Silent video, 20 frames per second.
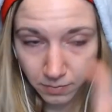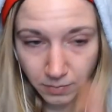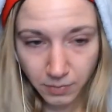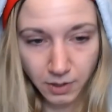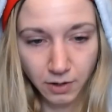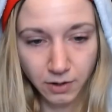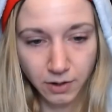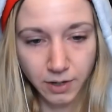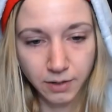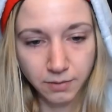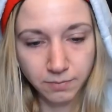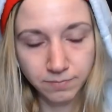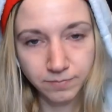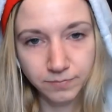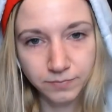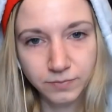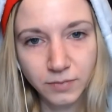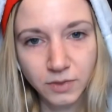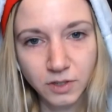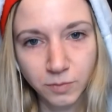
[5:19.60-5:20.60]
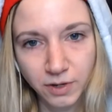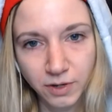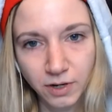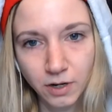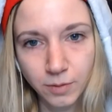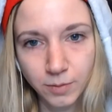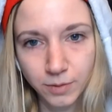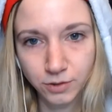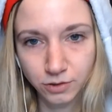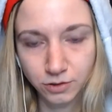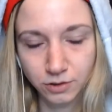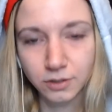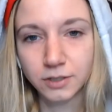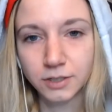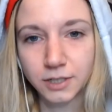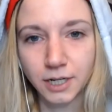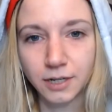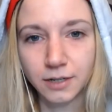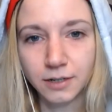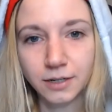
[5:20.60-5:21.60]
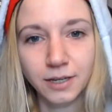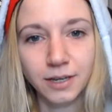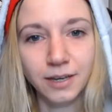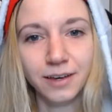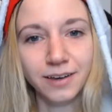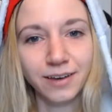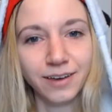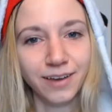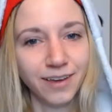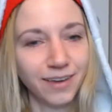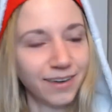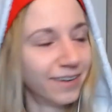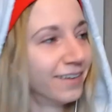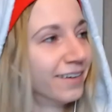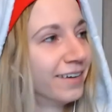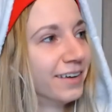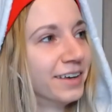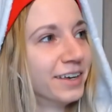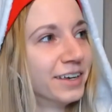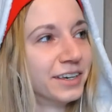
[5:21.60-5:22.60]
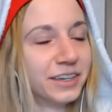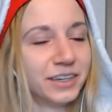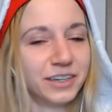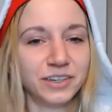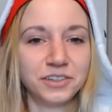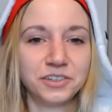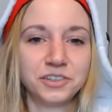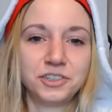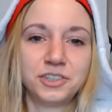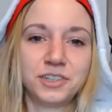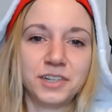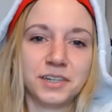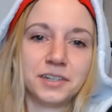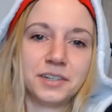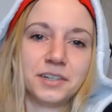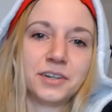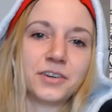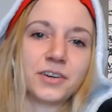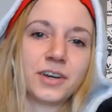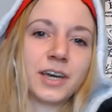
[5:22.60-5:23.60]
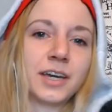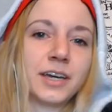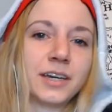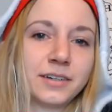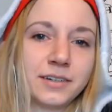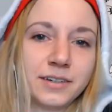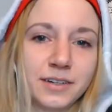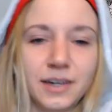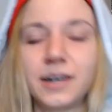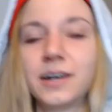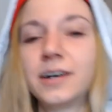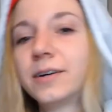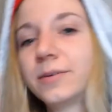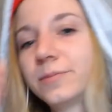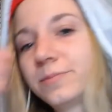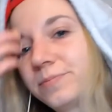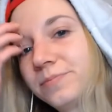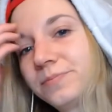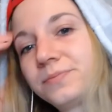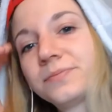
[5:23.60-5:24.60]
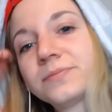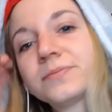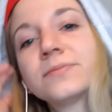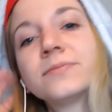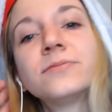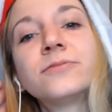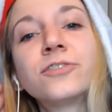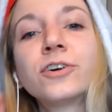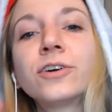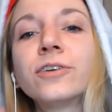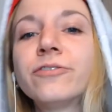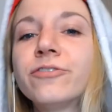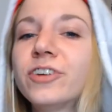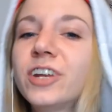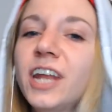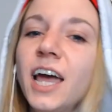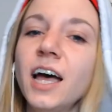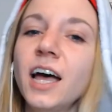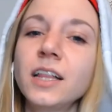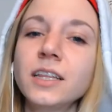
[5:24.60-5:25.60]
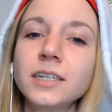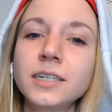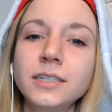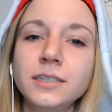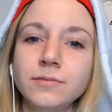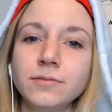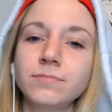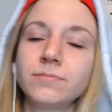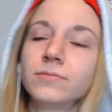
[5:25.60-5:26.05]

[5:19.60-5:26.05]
right, it's been an emotional day. Shit, okay. For a finale,